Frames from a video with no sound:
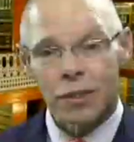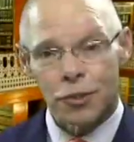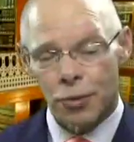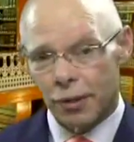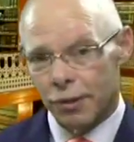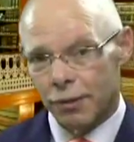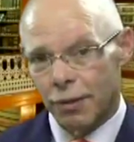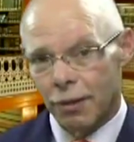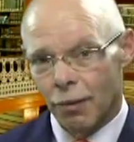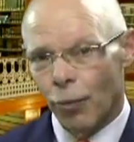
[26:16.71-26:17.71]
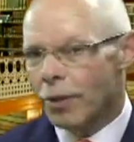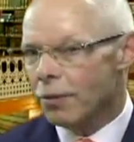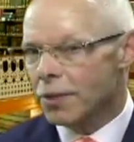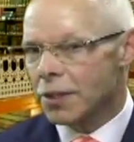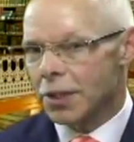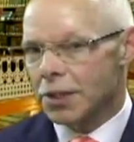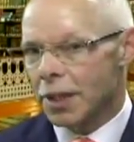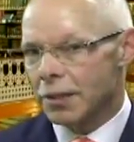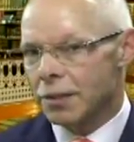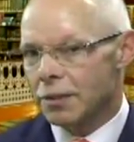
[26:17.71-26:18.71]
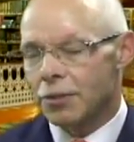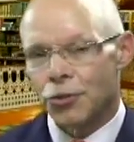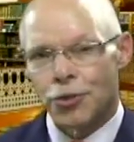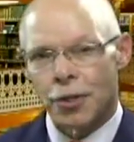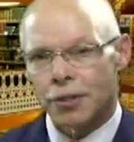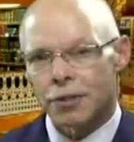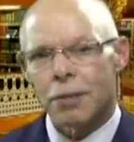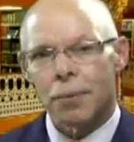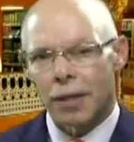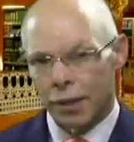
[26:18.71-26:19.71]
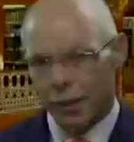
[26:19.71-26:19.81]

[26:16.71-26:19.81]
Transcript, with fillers: Dressler Strickland, we know that success is just the